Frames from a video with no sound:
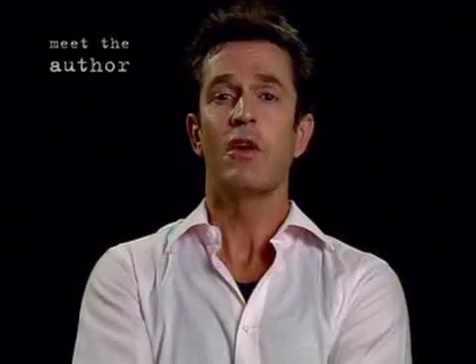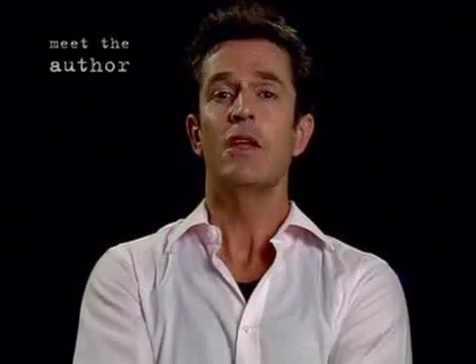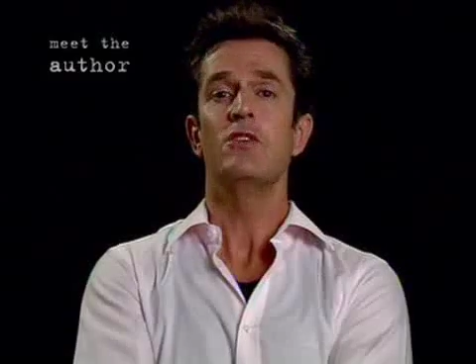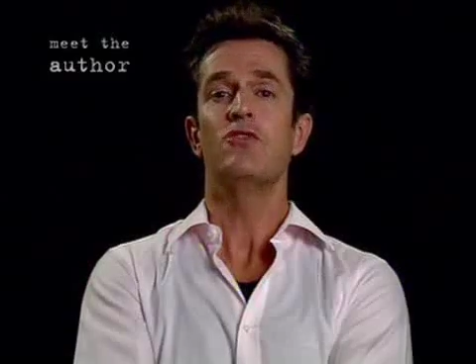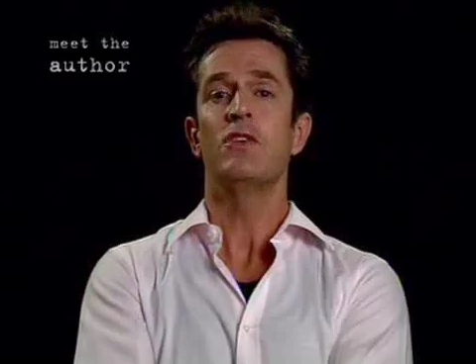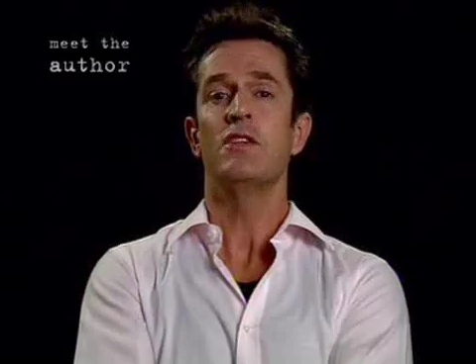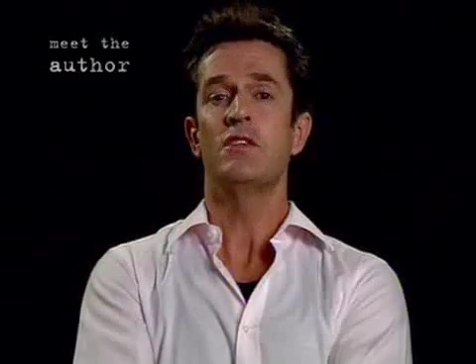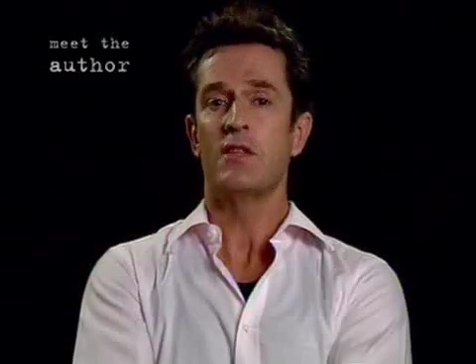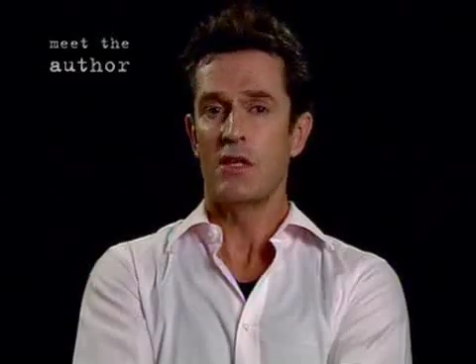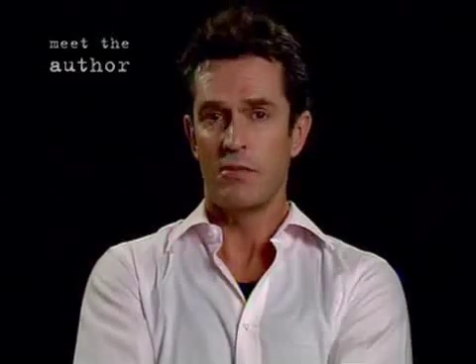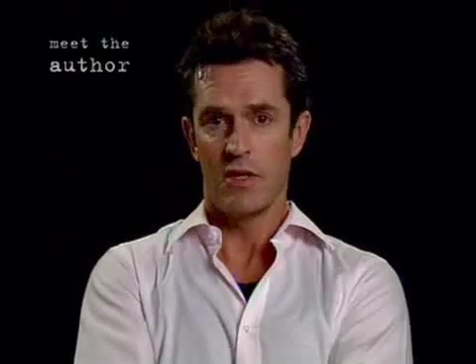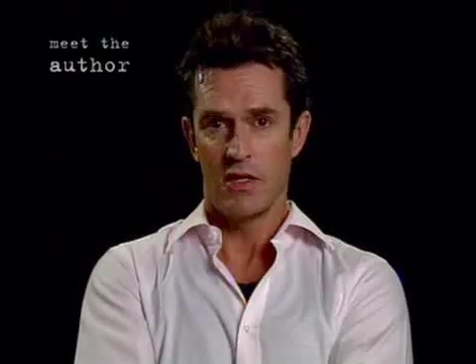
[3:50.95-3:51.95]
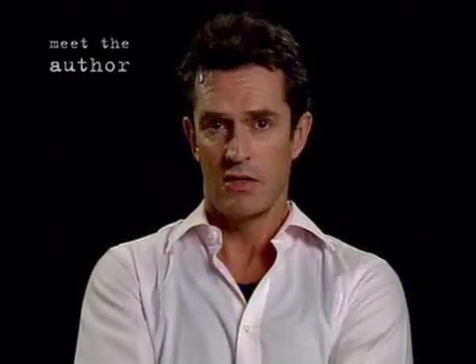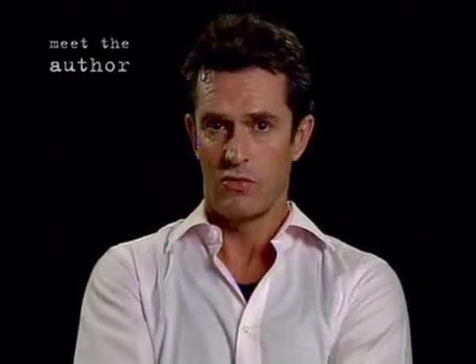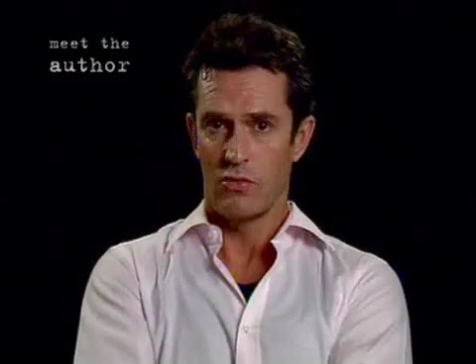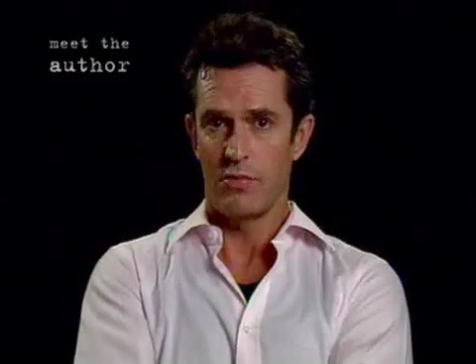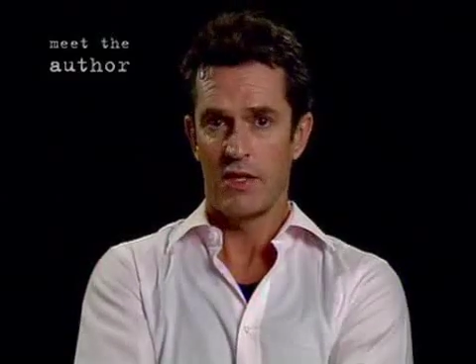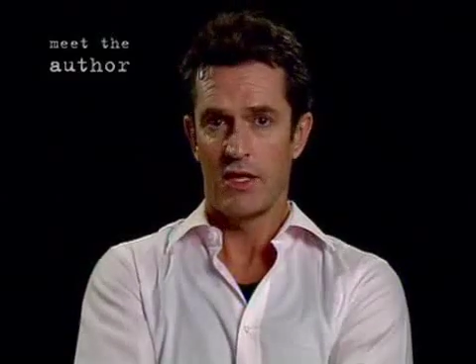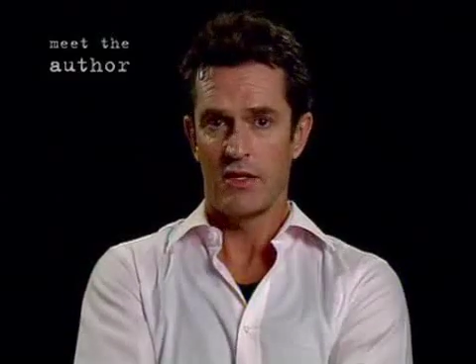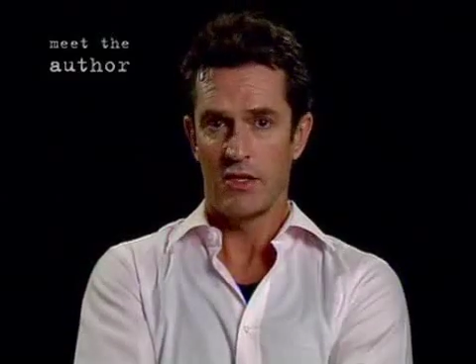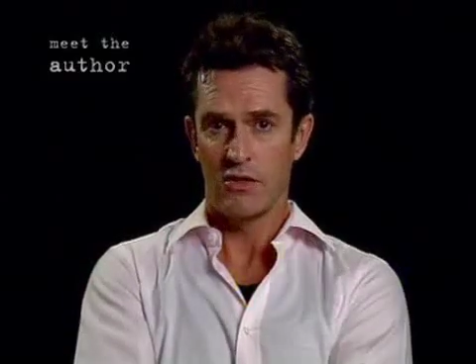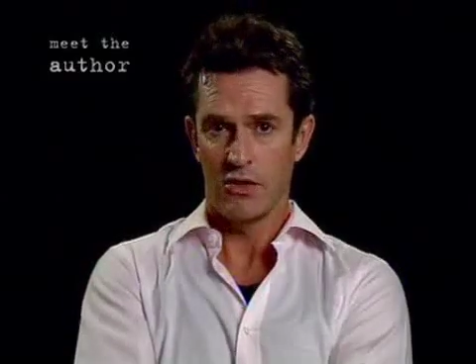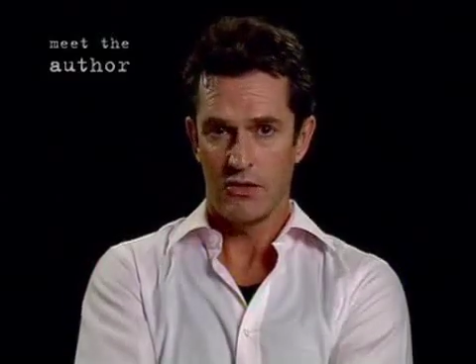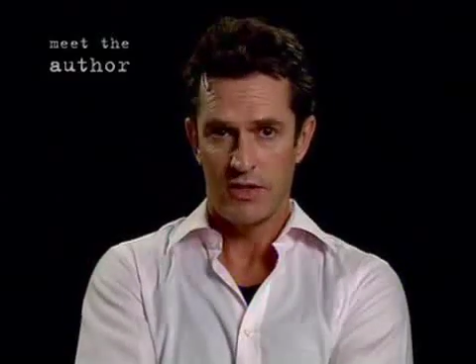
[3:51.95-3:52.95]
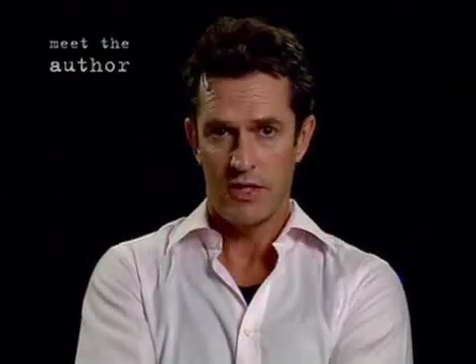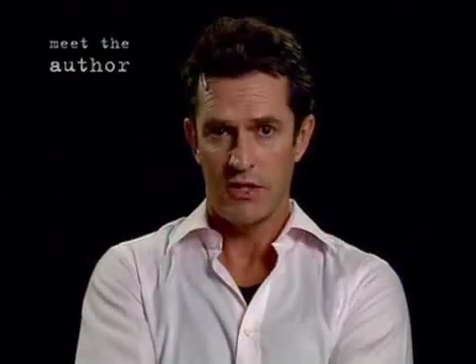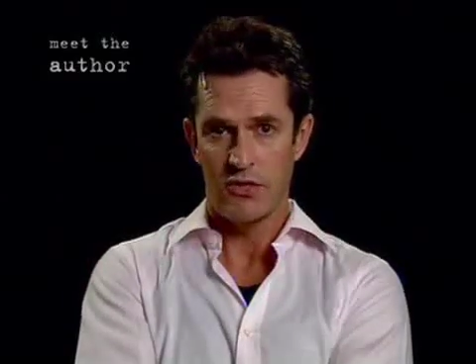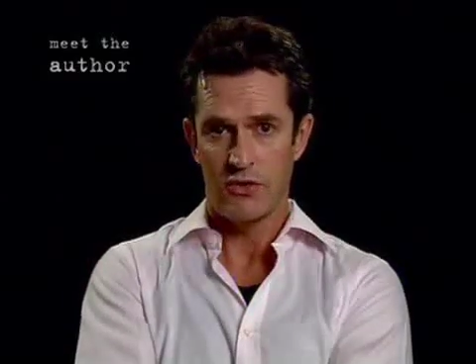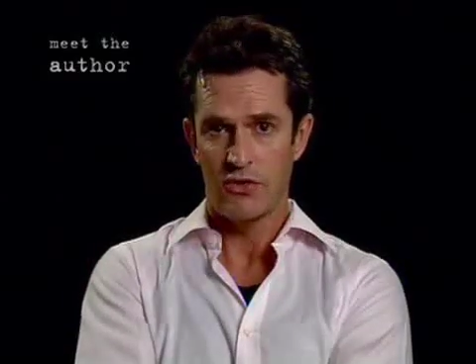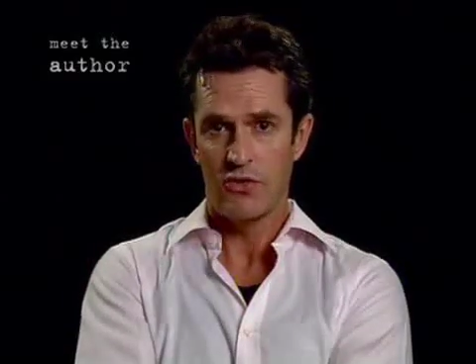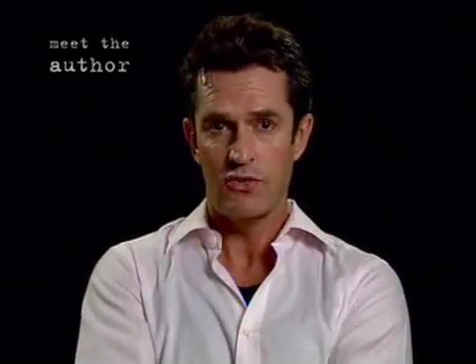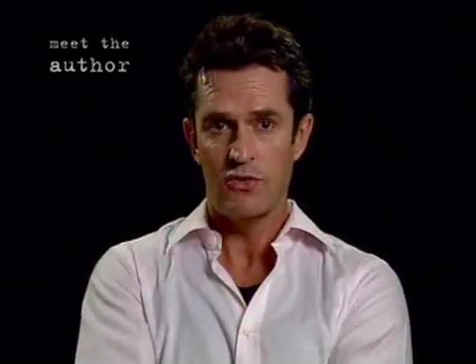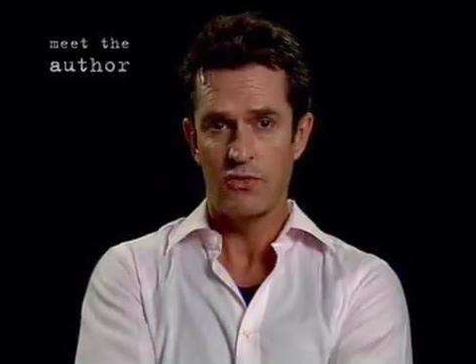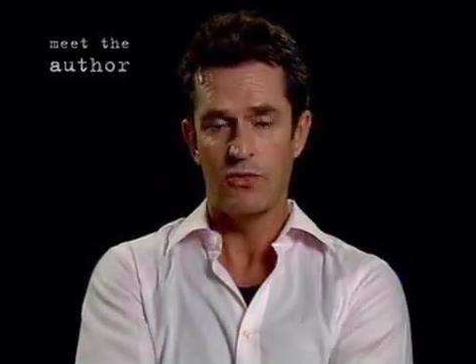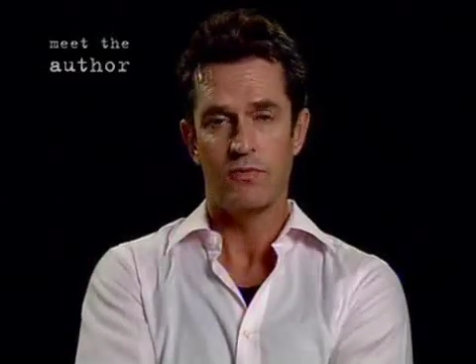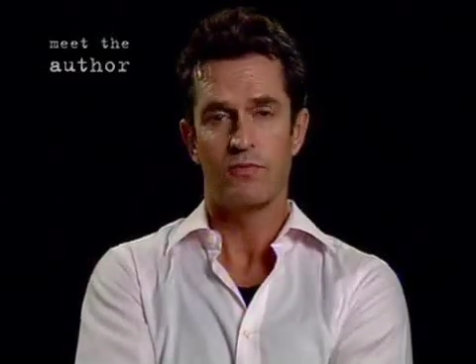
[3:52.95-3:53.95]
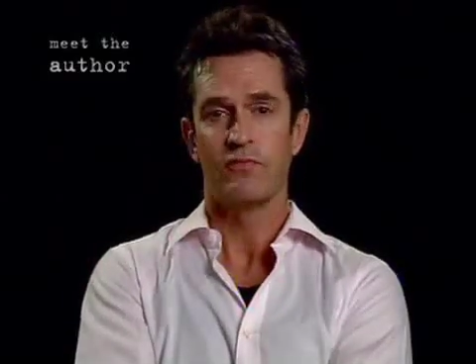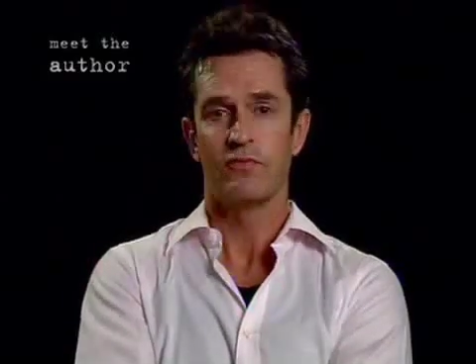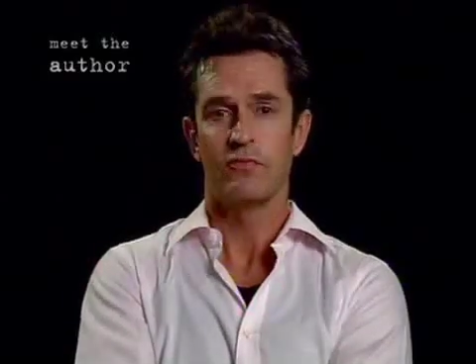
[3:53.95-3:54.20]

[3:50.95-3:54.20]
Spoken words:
The Braintree Cinema would be getting a lot of attention too.